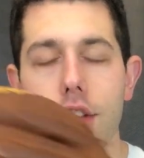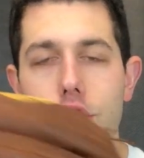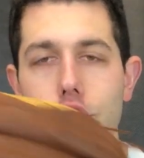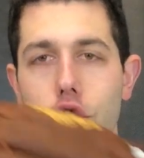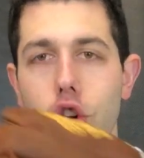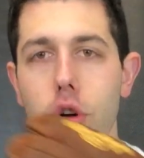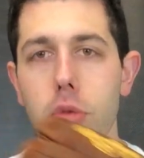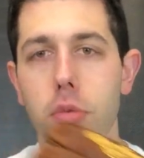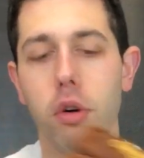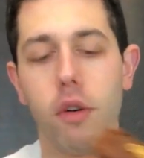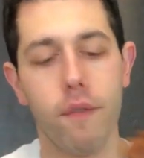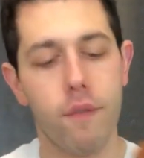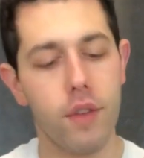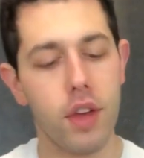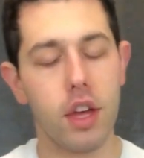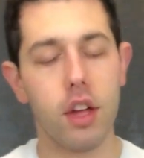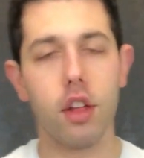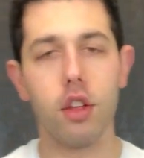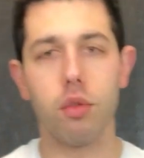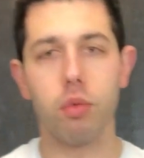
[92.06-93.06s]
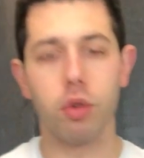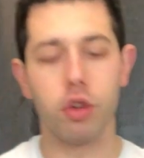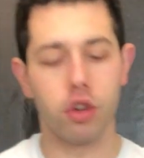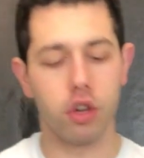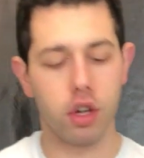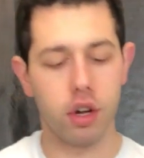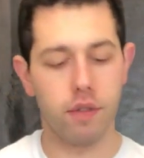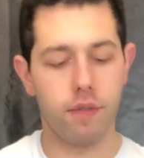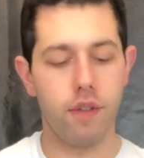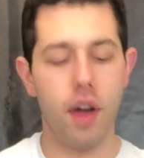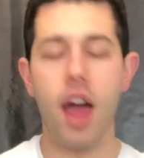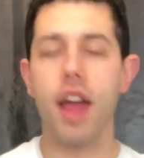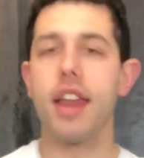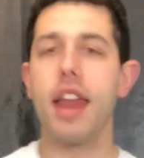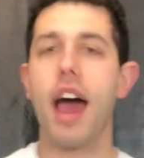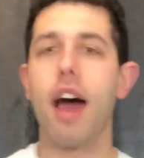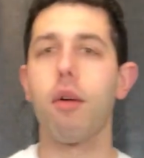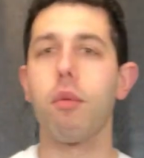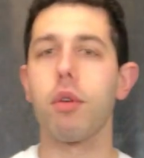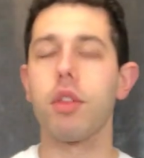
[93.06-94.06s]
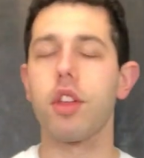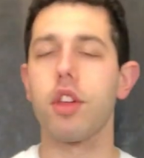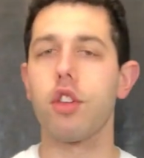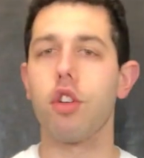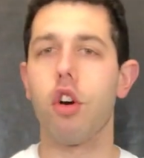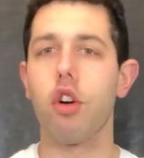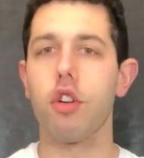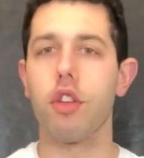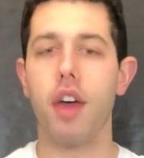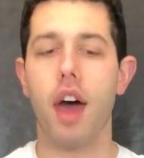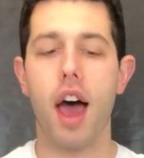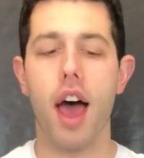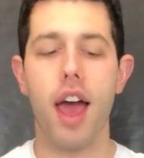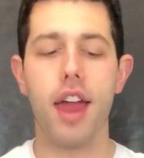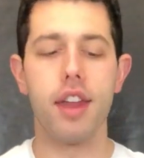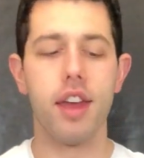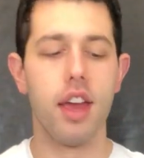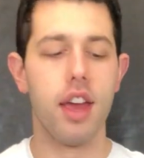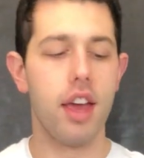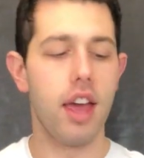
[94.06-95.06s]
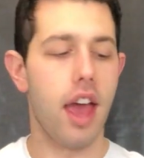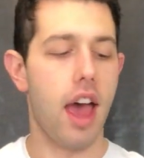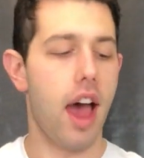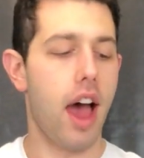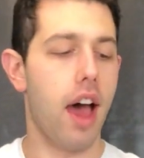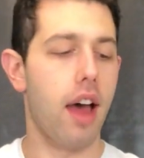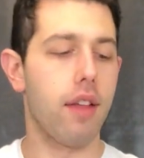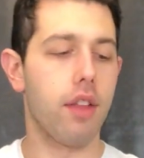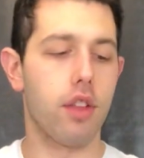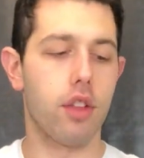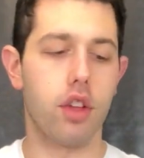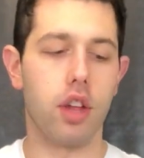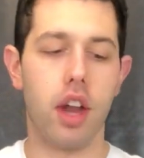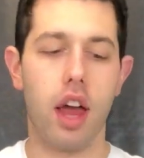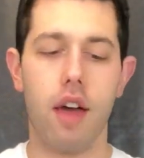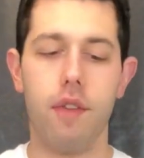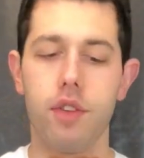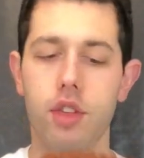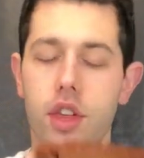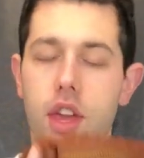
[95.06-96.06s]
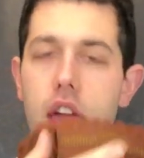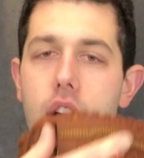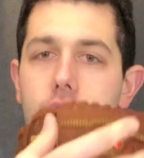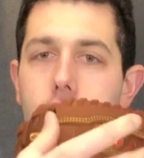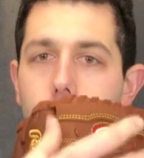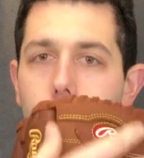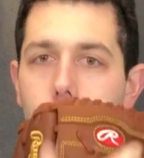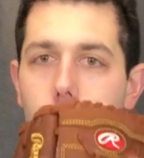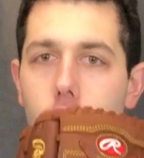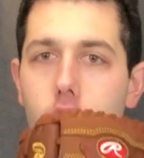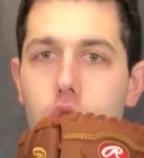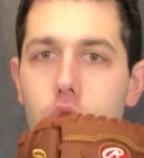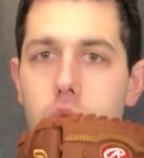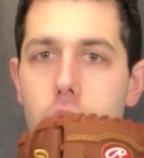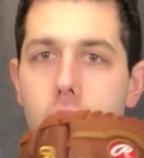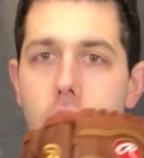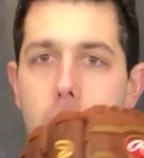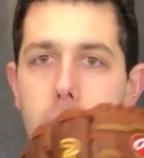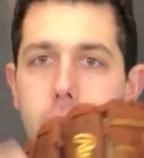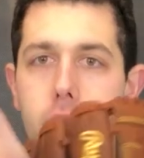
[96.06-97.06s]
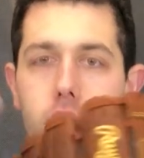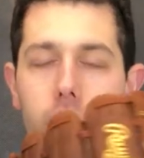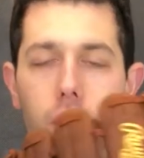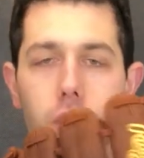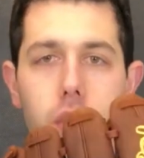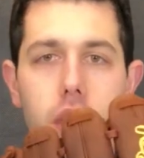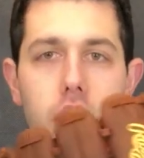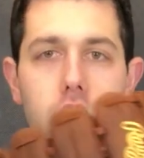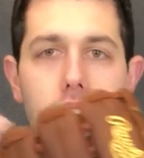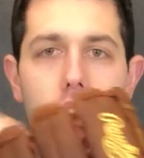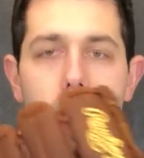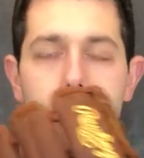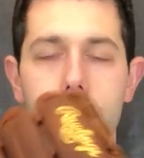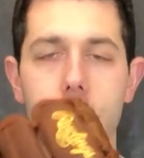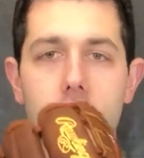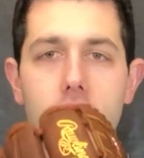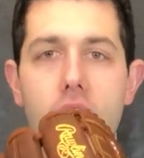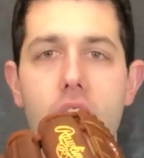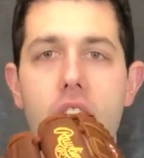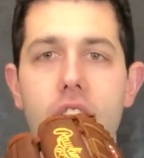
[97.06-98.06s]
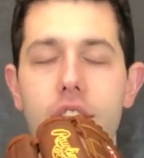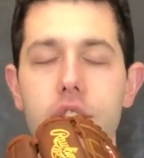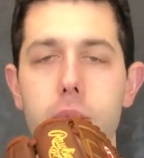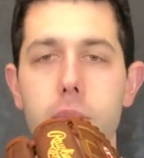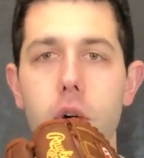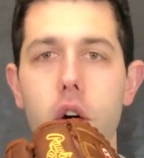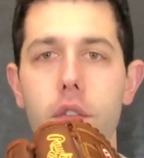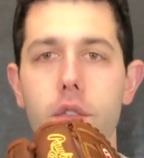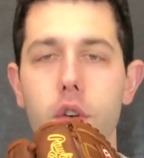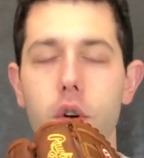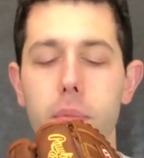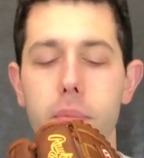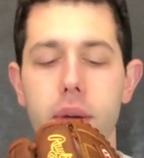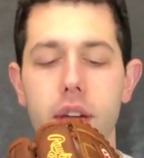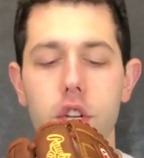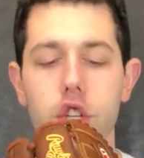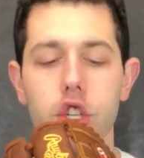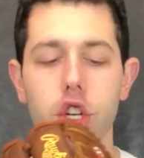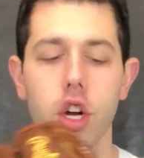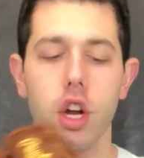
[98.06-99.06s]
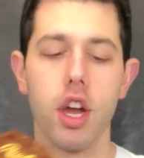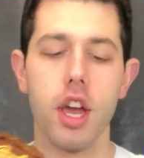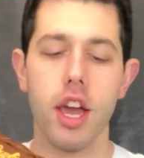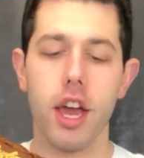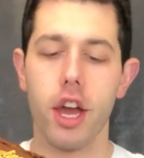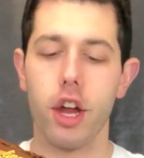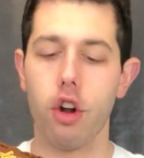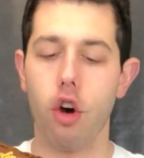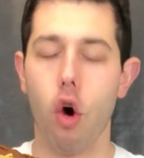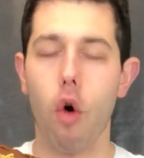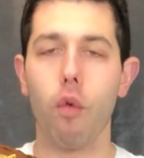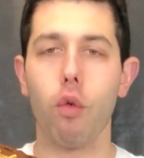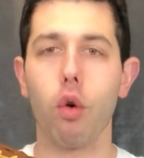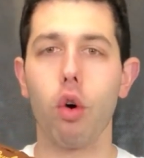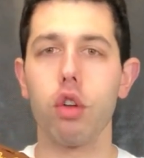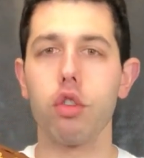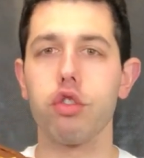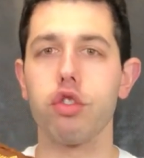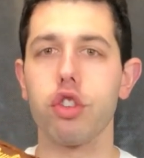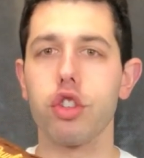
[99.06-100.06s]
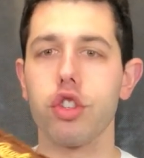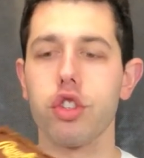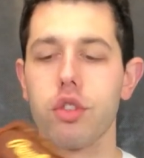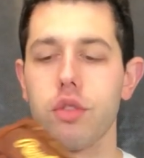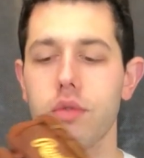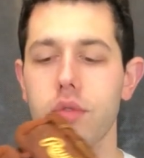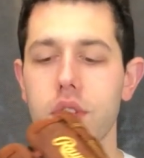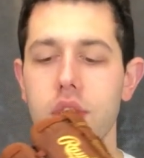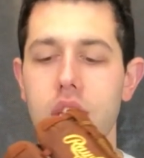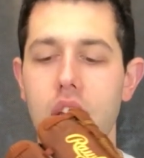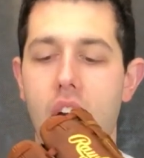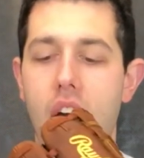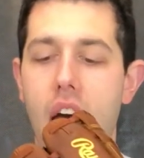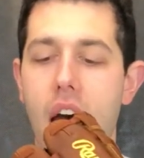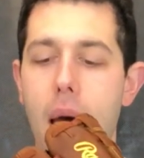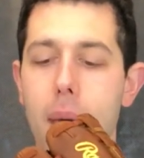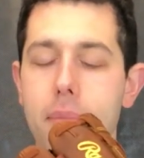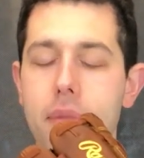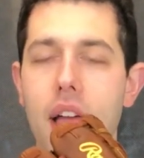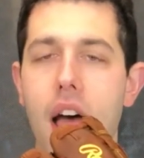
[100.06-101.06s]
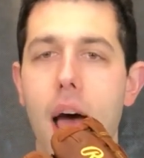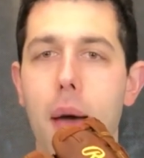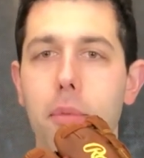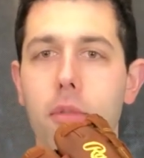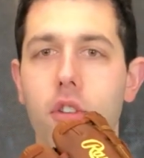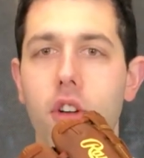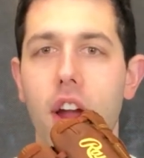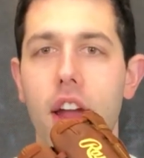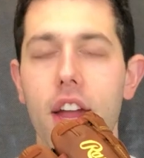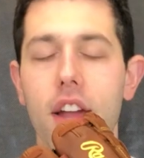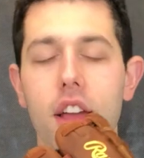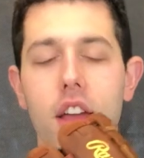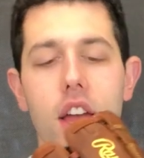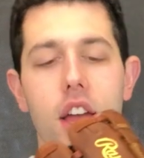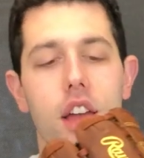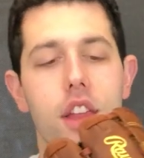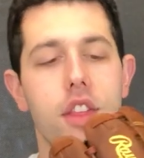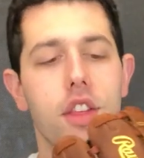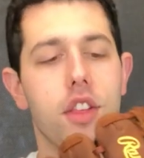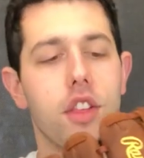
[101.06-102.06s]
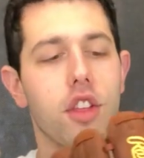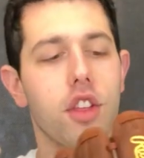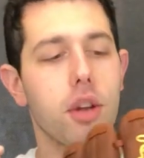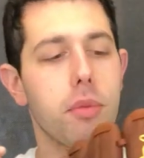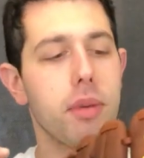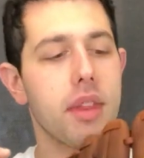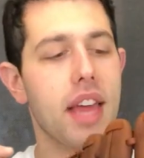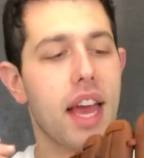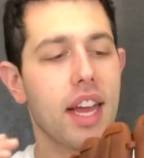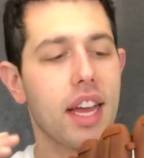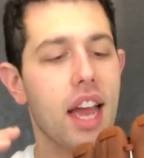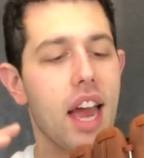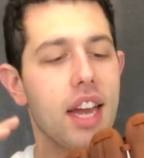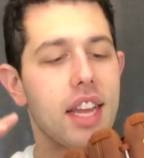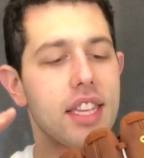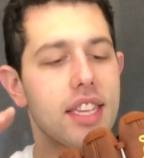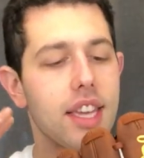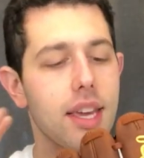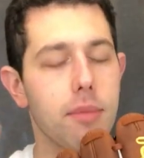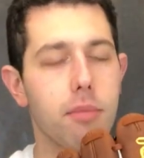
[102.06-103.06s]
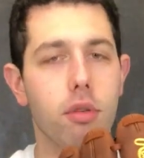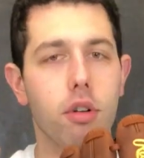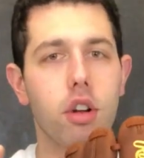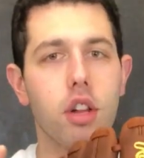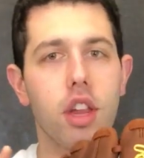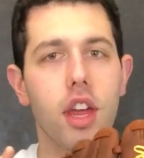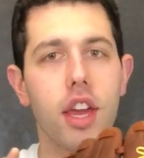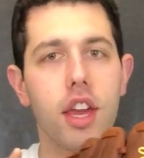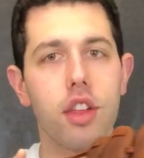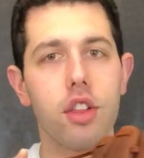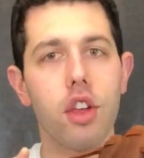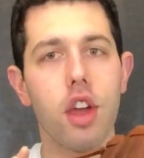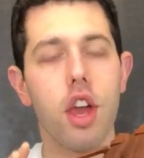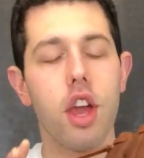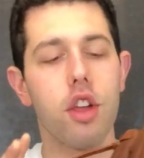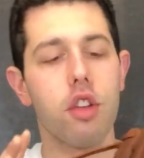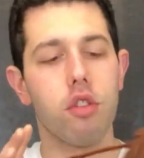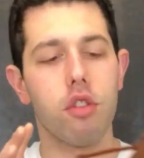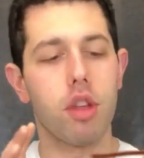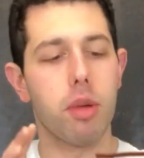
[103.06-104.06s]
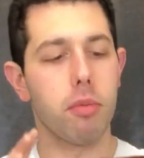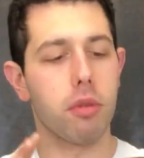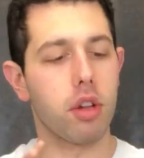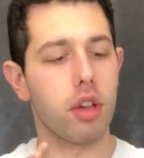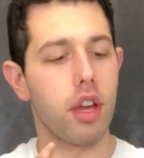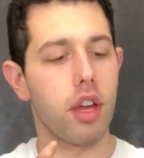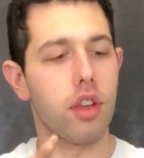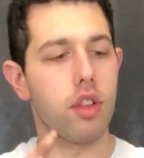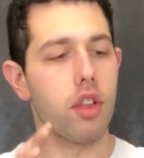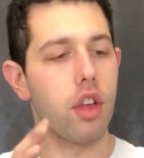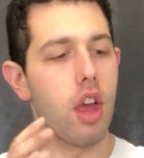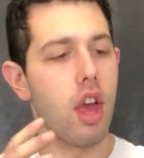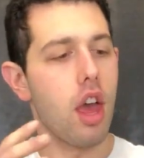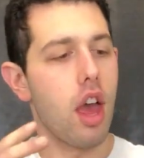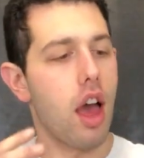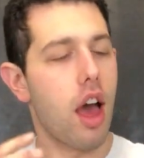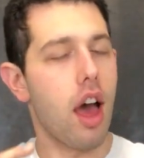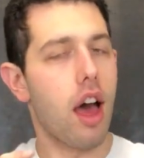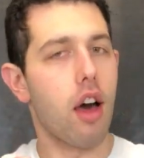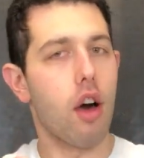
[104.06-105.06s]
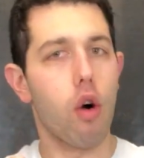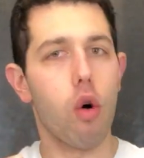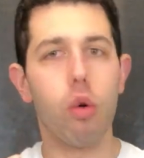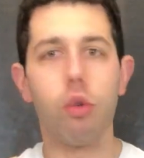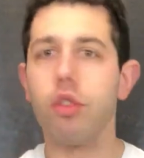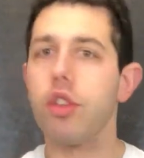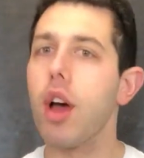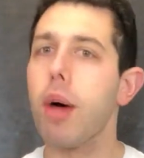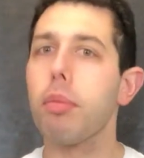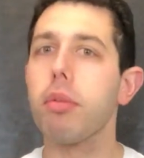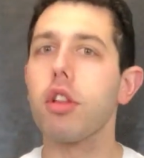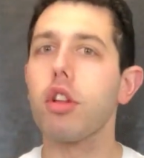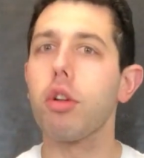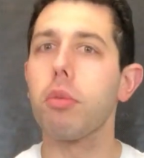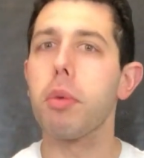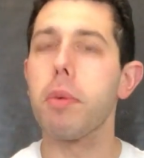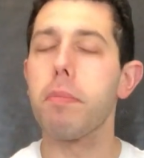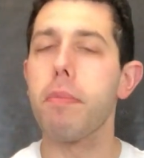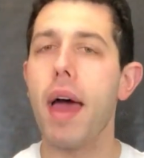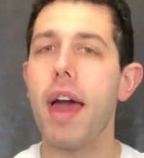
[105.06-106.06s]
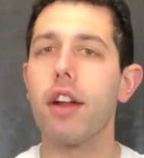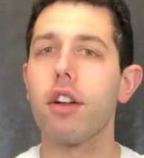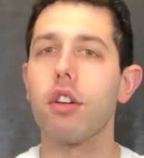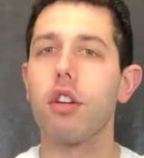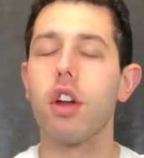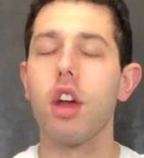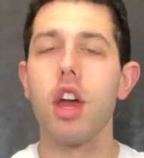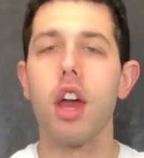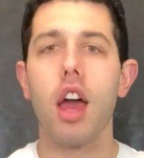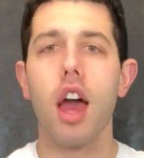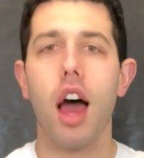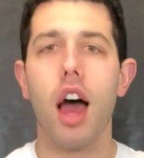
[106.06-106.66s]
durable feel is what you're going to find out with this heart of the hide. It's going to obviously have the closed web, so we can obviously hide the ball for a pitcher. And overall, just top grade. This is going to be that kind of timber glaze. So timber glaze holds up a little bit better,